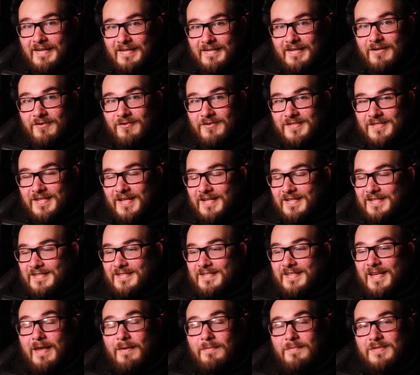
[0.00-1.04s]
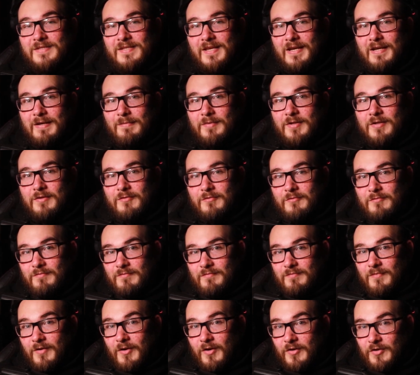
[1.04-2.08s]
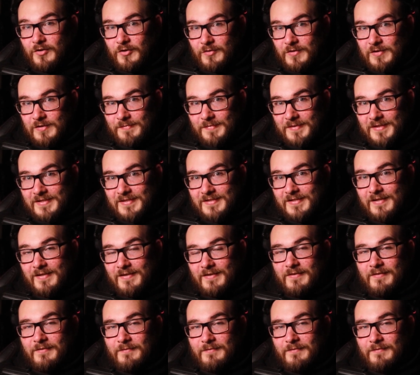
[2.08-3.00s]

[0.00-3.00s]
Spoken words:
here is that same segment on USB-C.